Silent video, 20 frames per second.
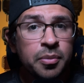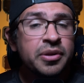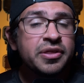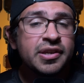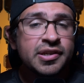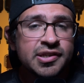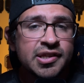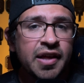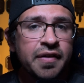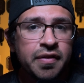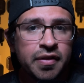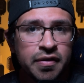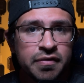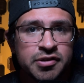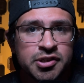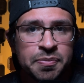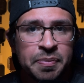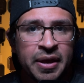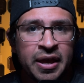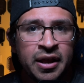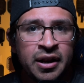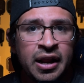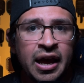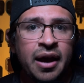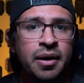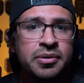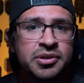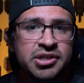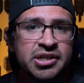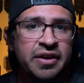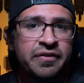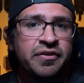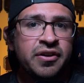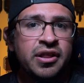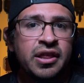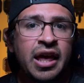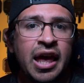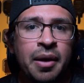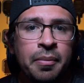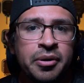with this level of spin, I was
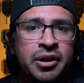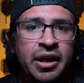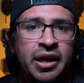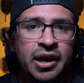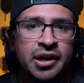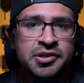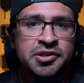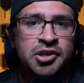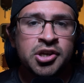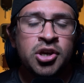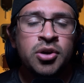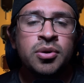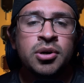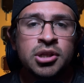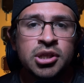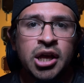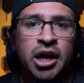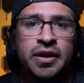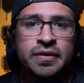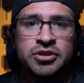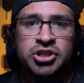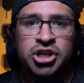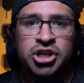definitely able to execute a lot of